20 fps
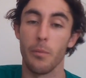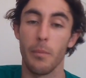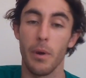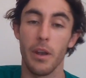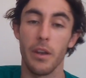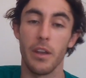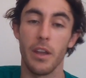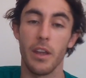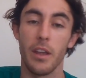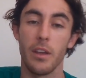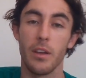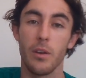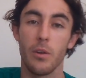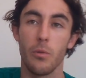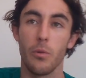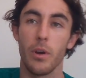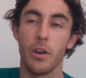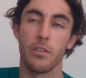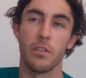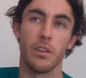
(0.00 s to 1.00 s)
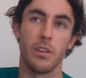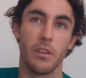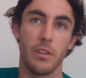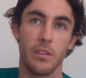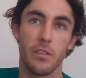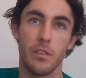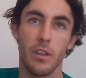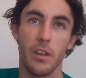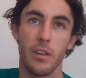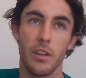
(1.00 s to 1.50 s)
Monday, or actually
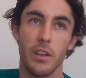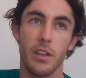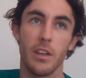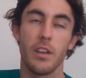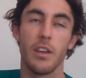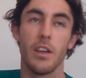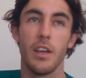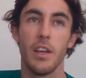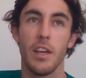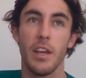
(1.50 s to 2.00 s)
Sunday,